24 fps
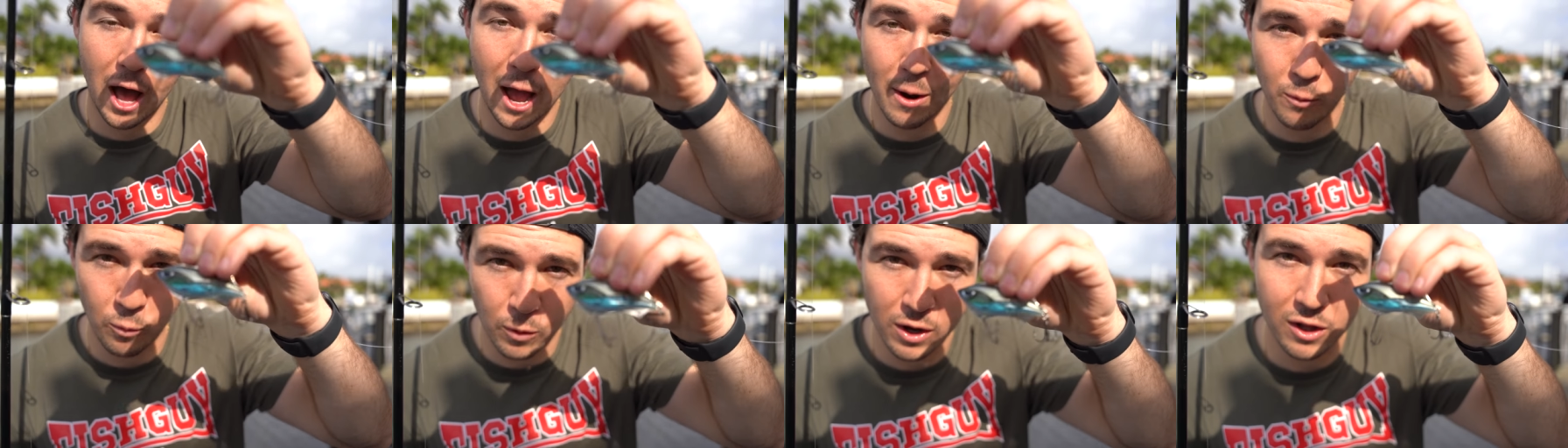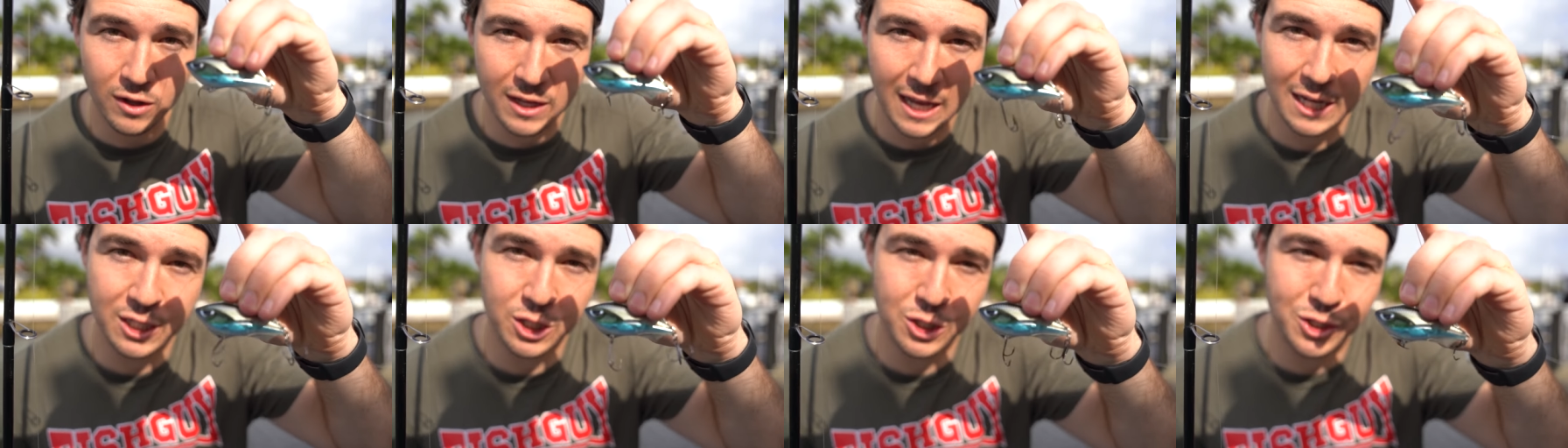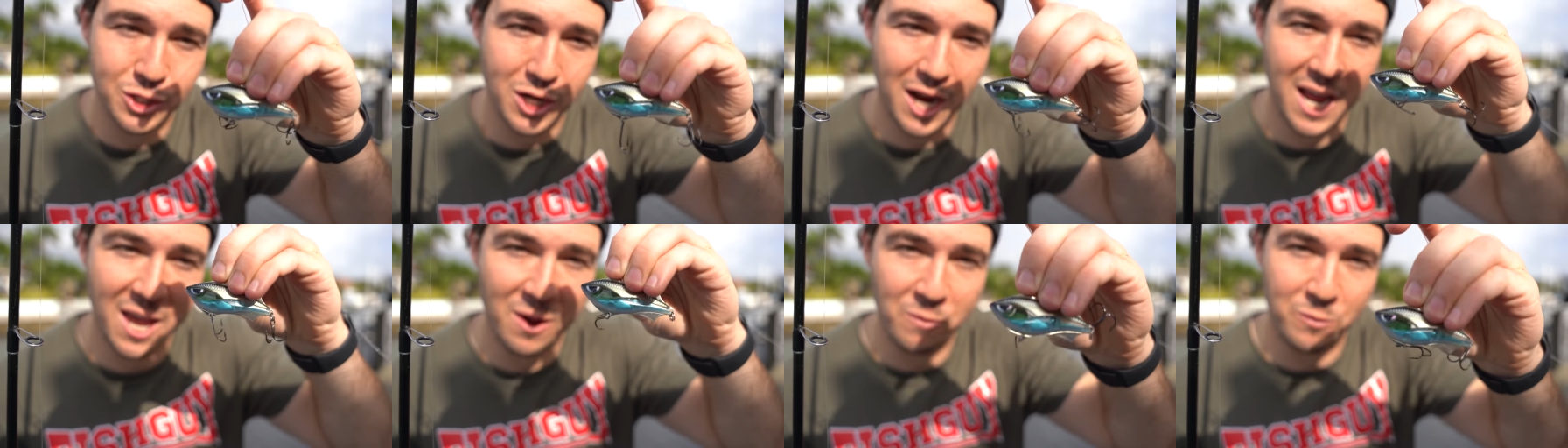I will catch a
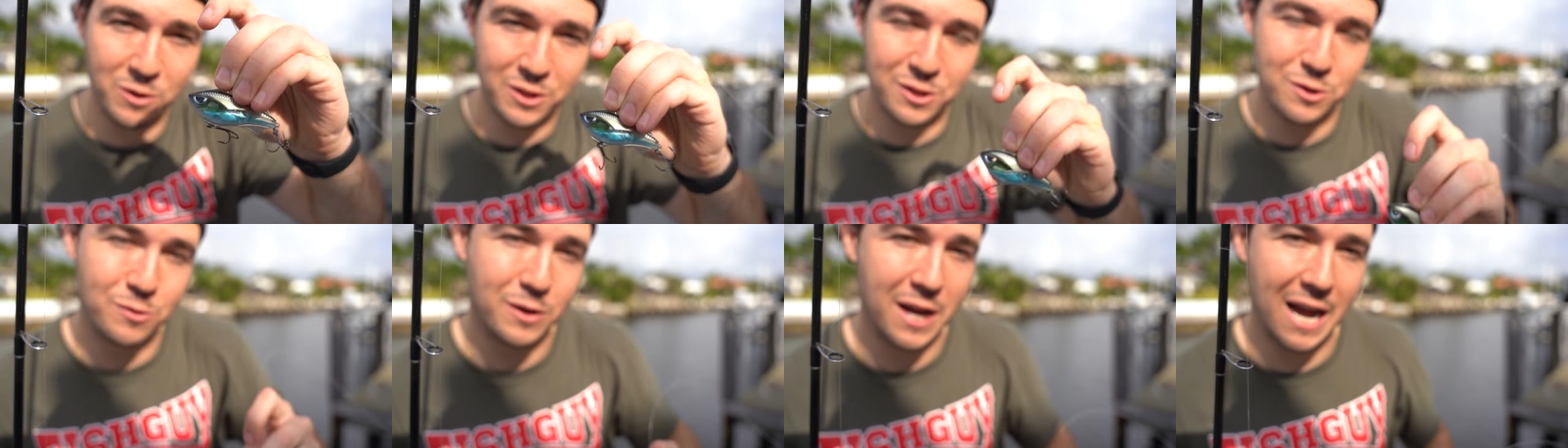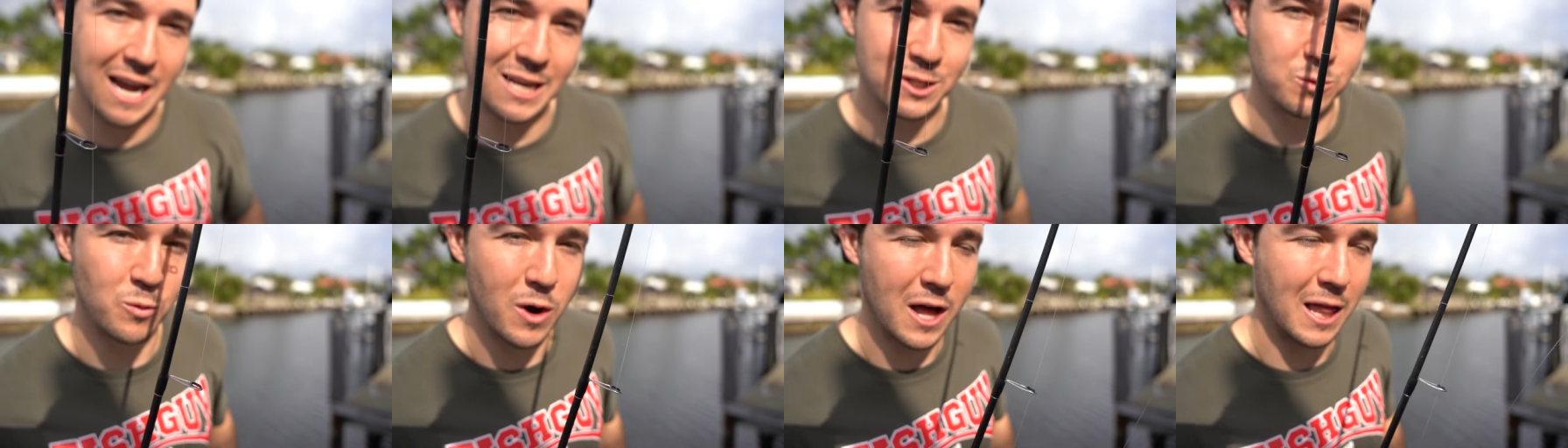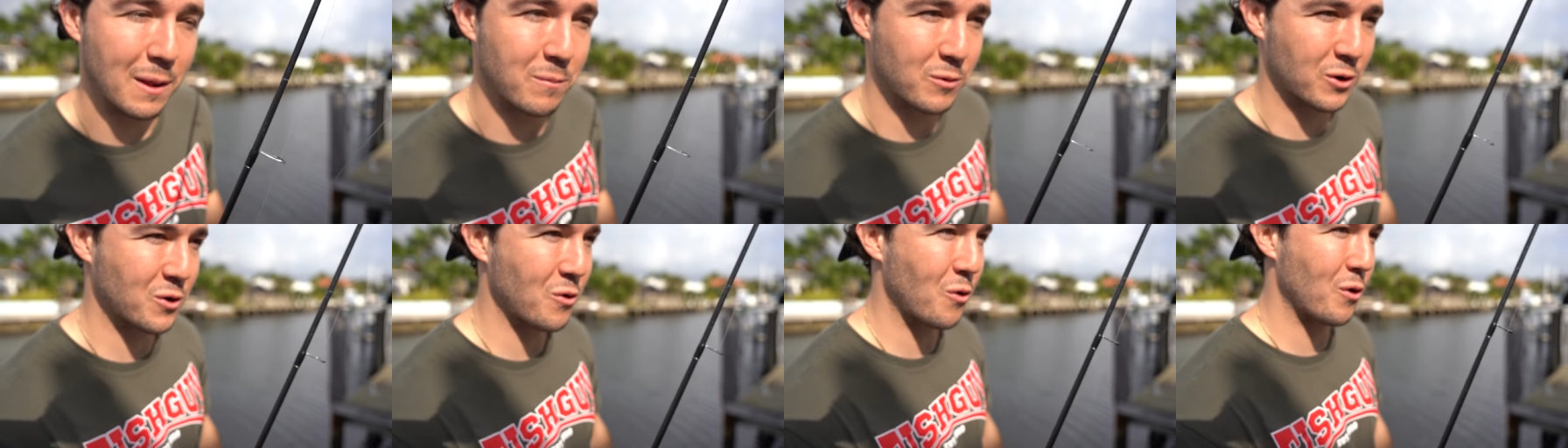giant with you guys while
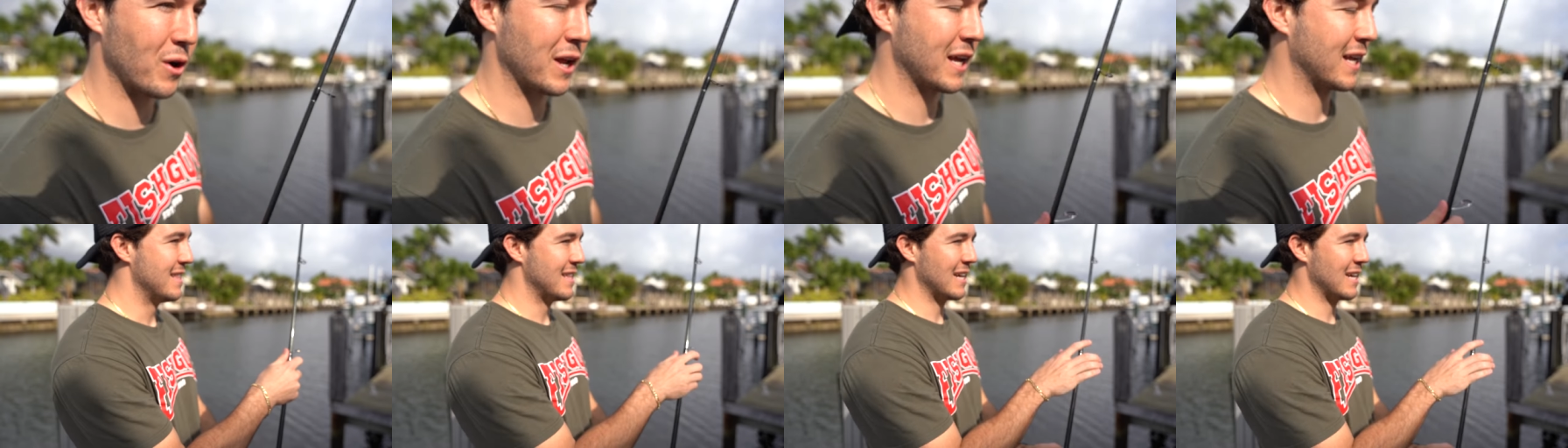I'm recording.